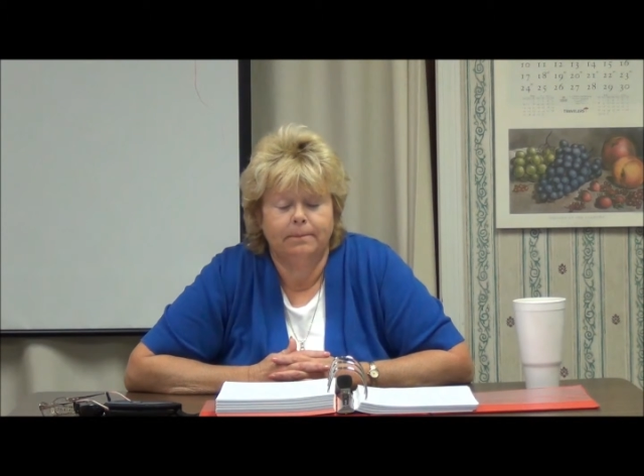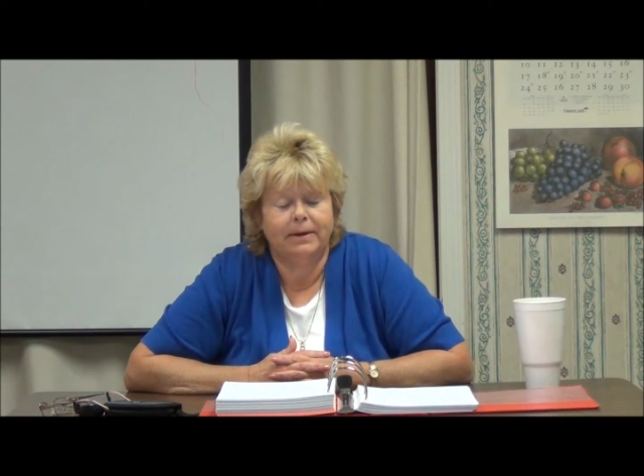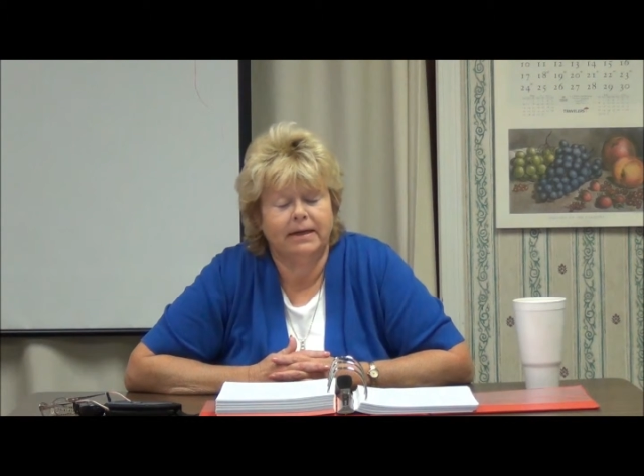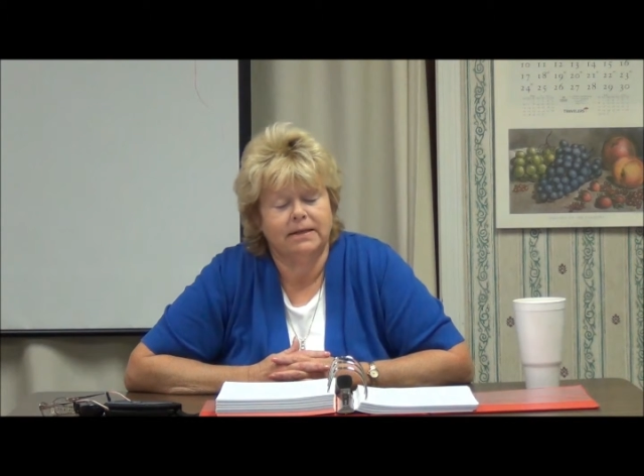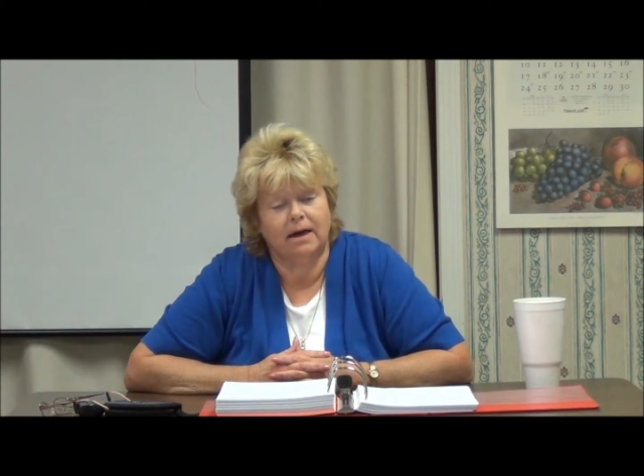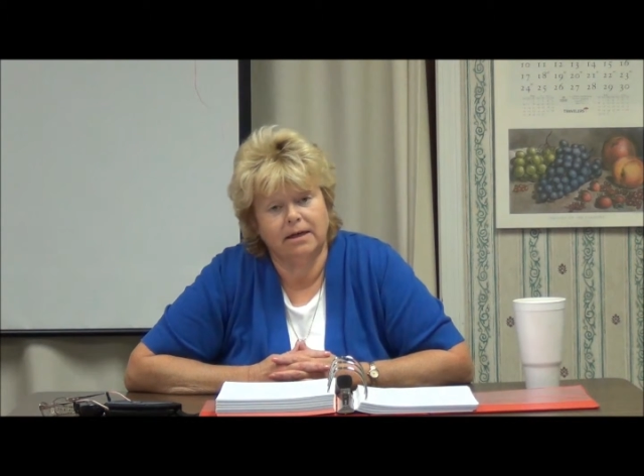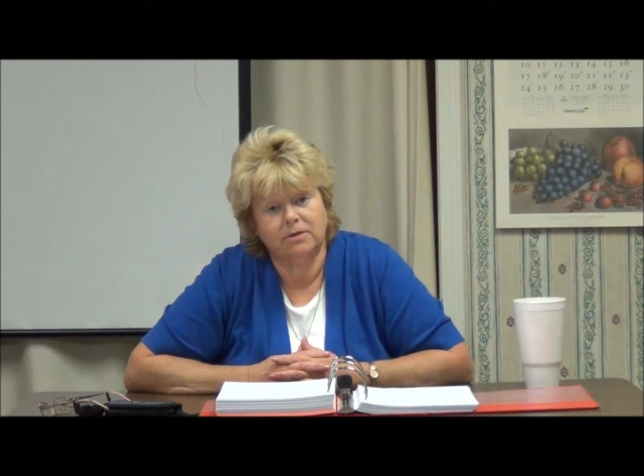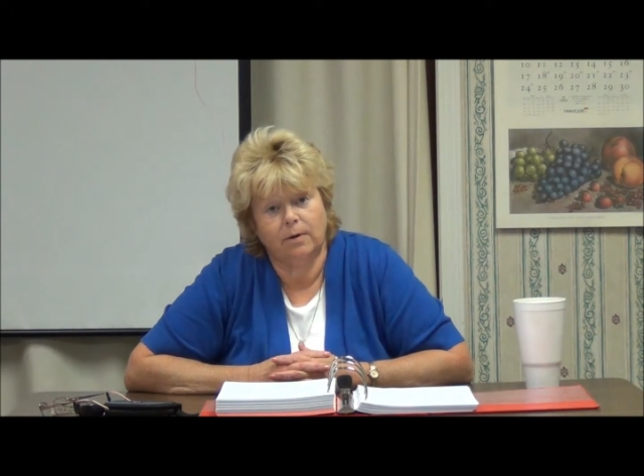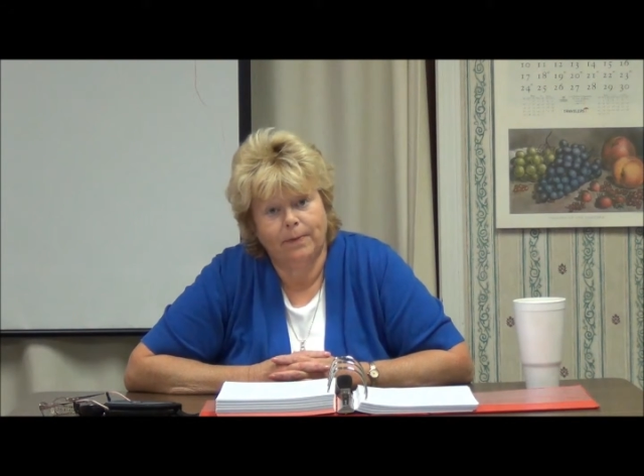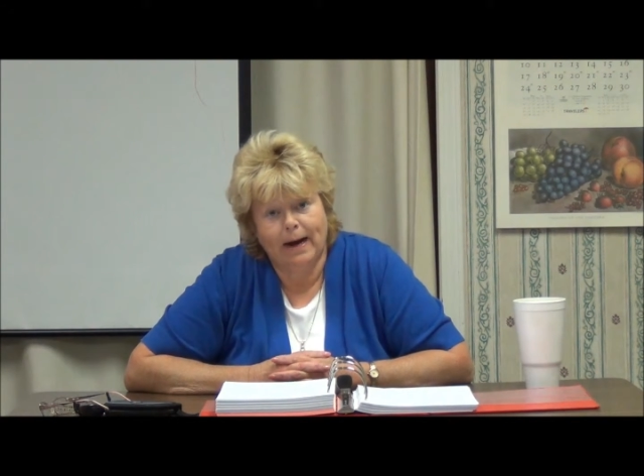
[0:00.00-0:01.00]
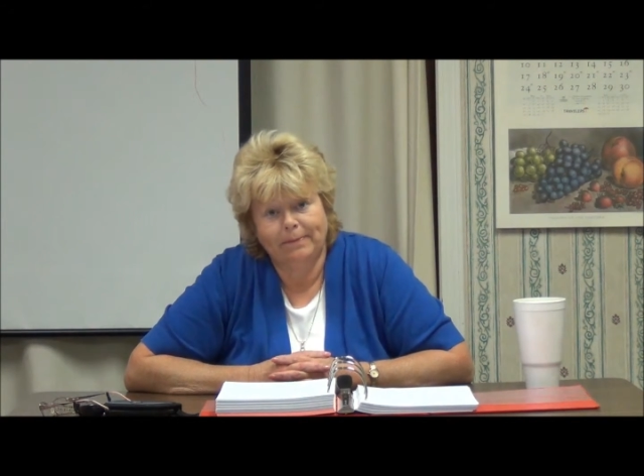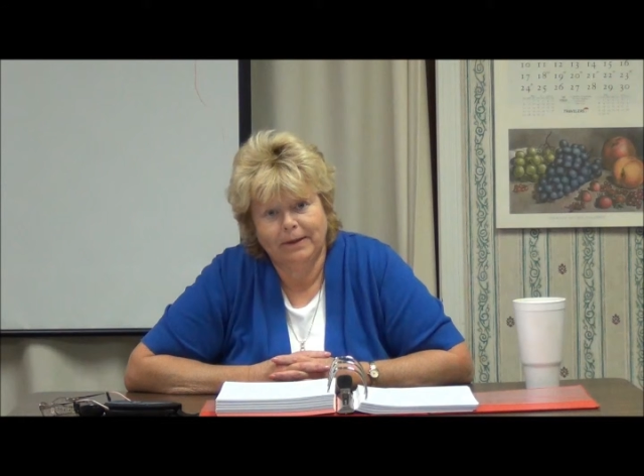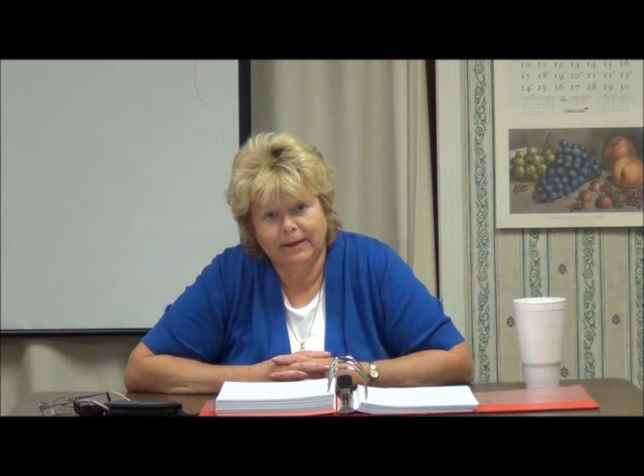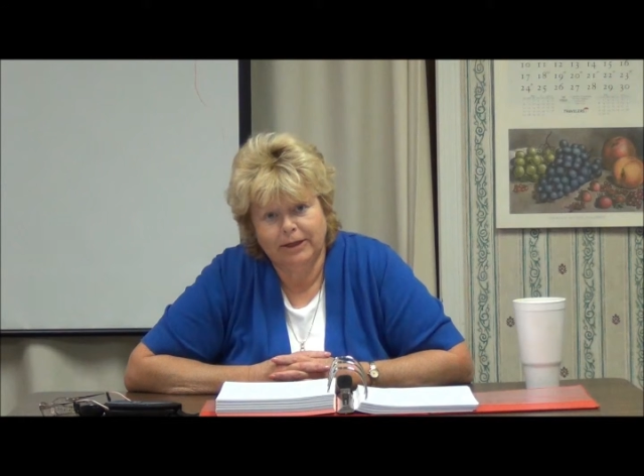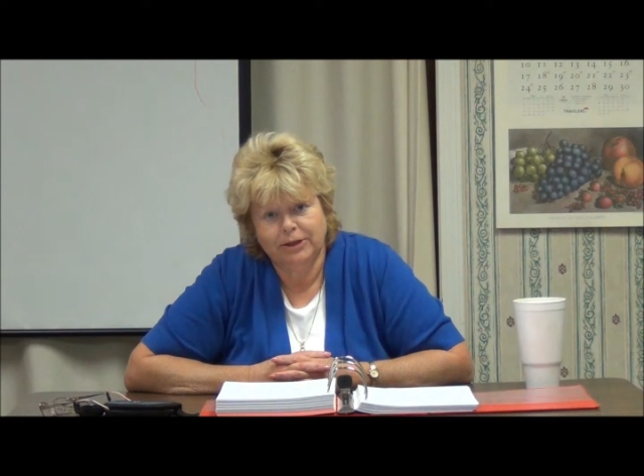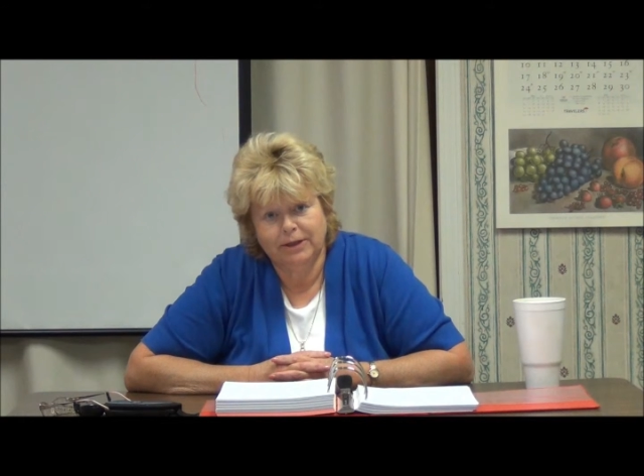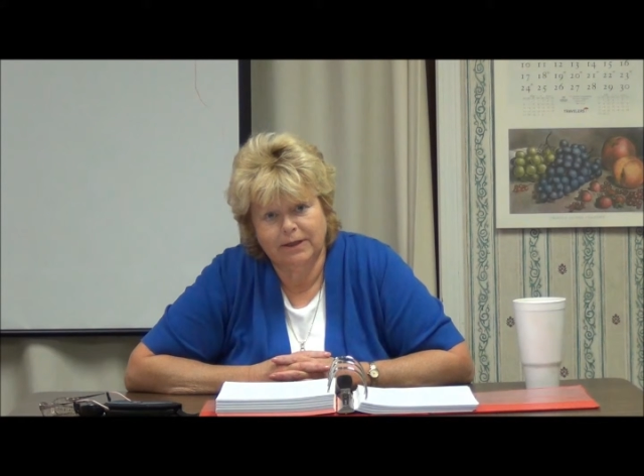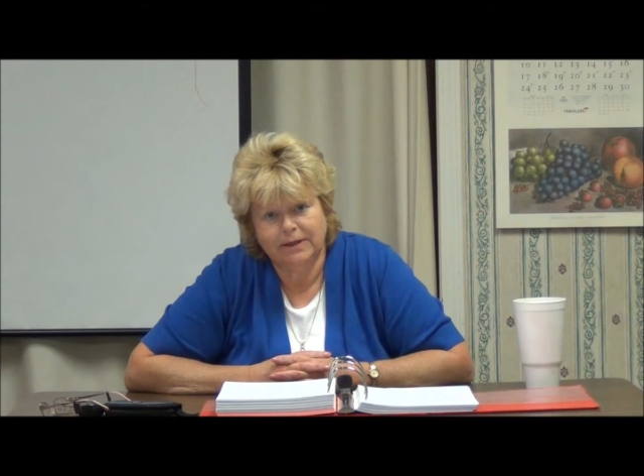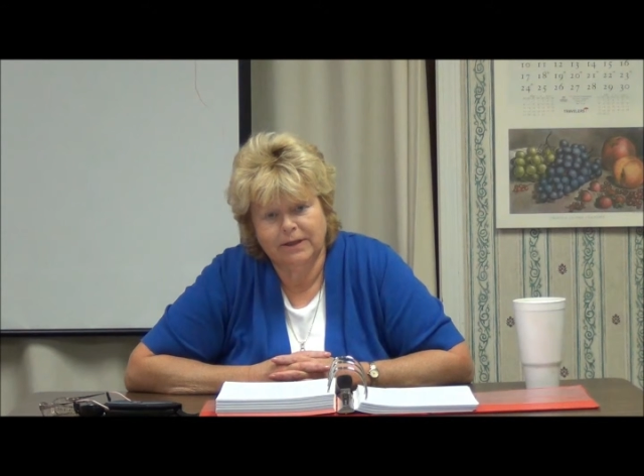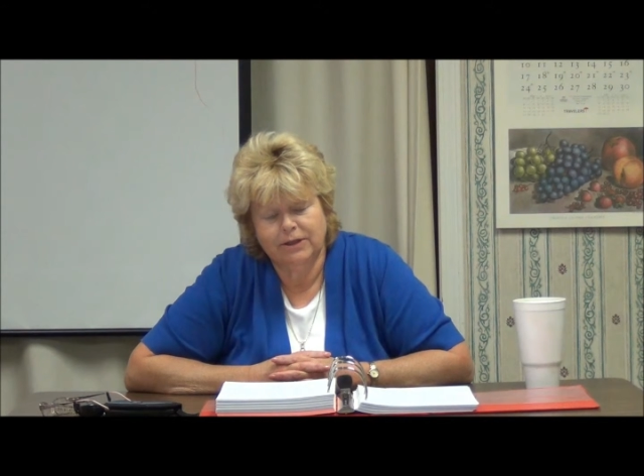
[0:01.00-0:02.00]
but it's also a population
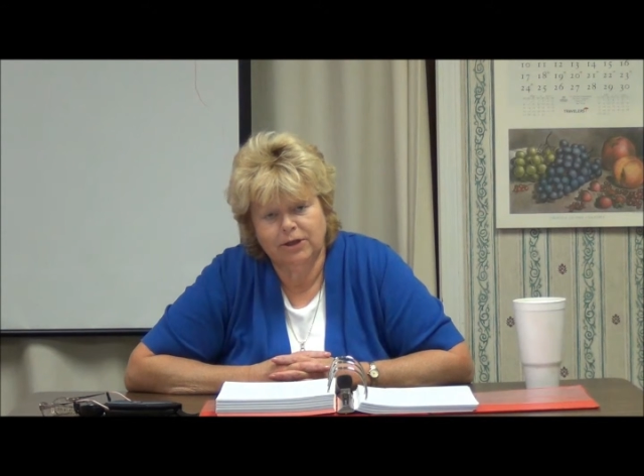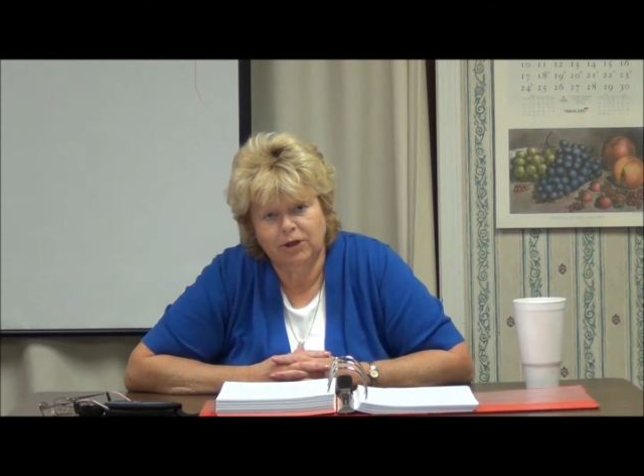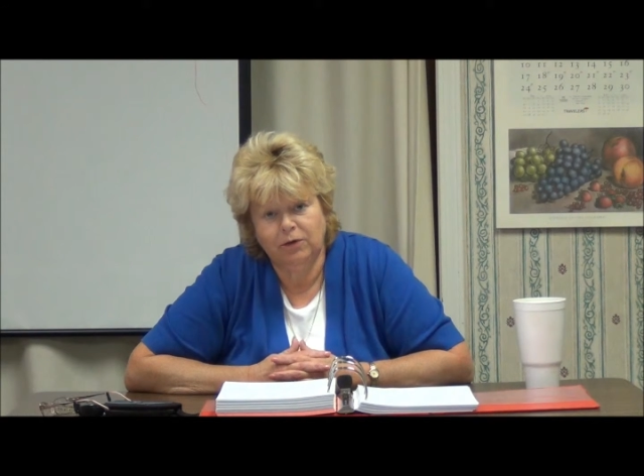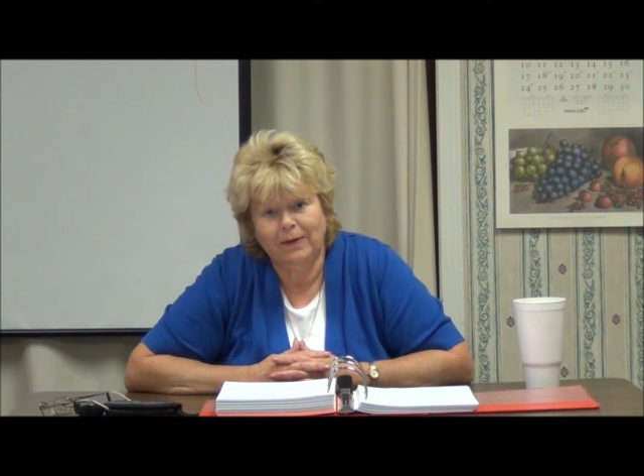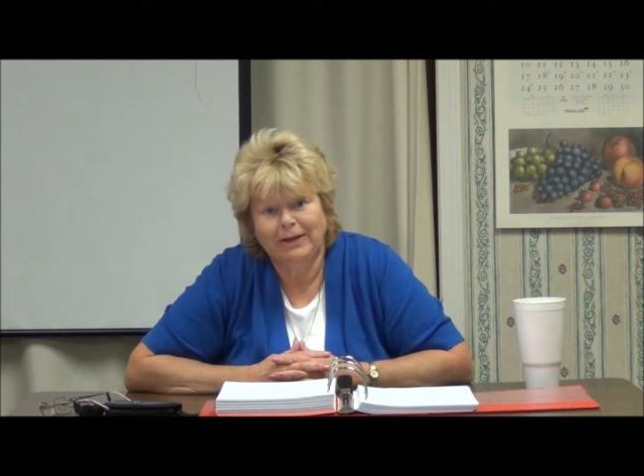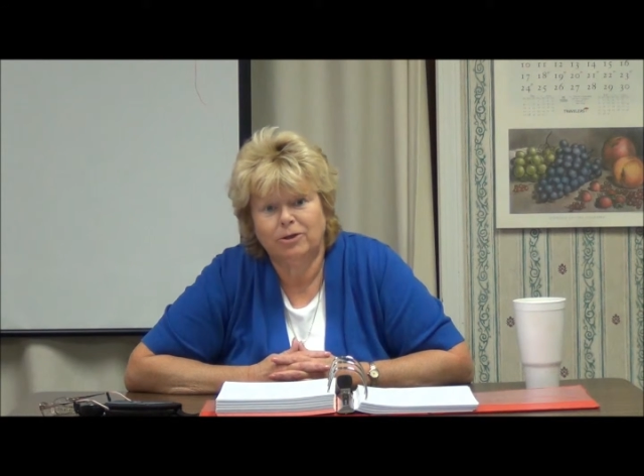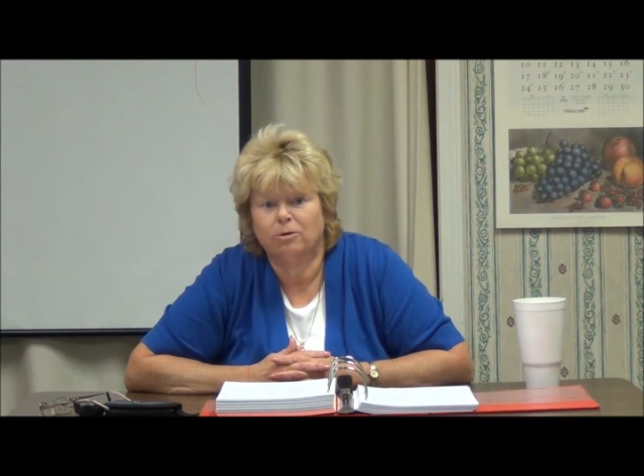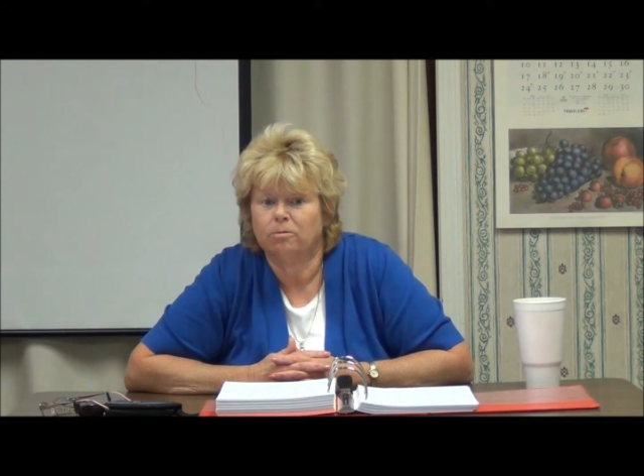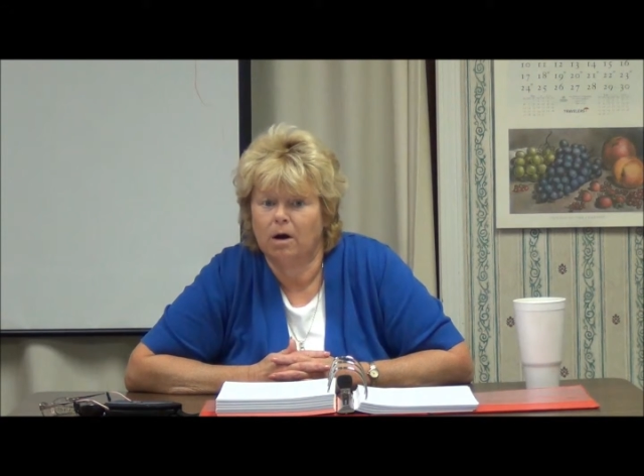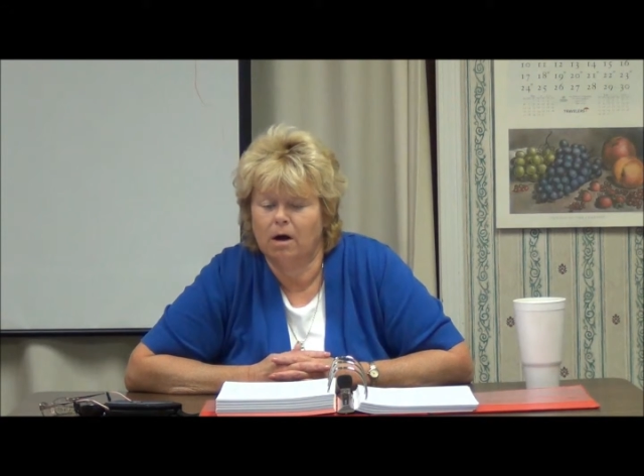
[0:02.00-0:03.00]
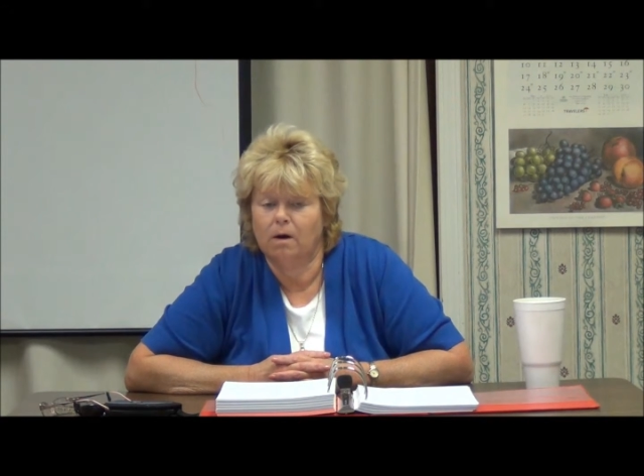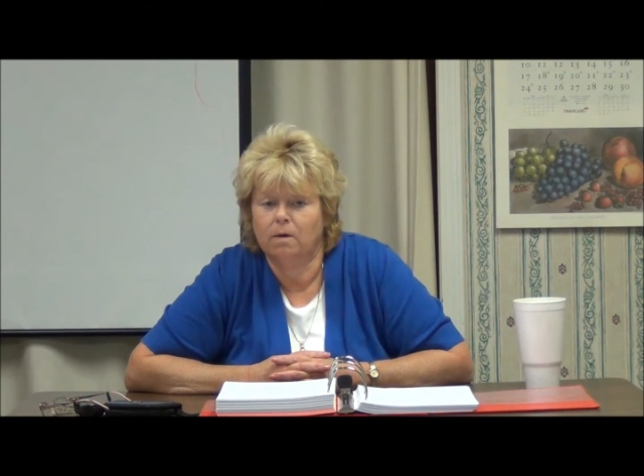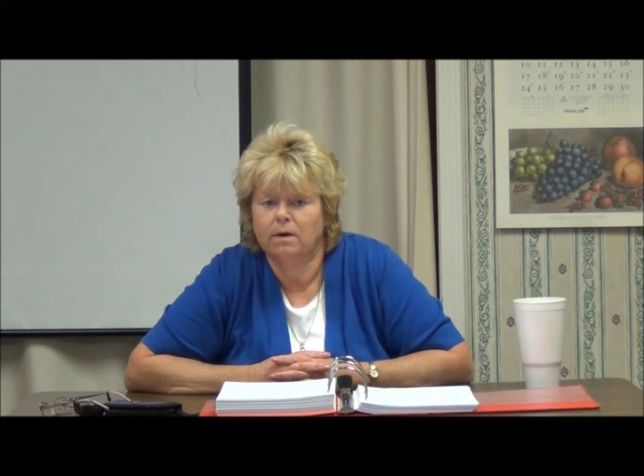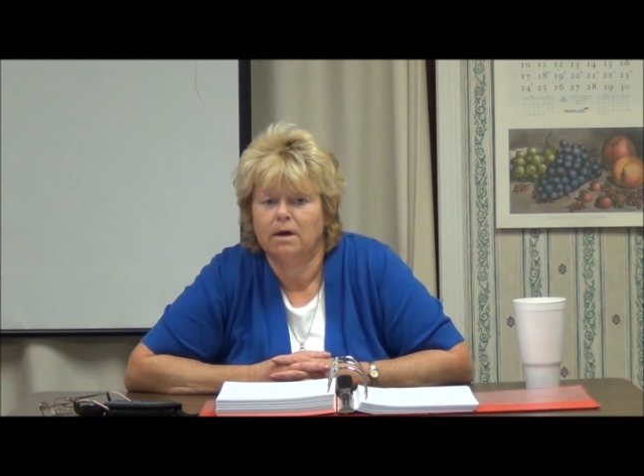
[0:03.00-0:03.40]
that's continuing to grow.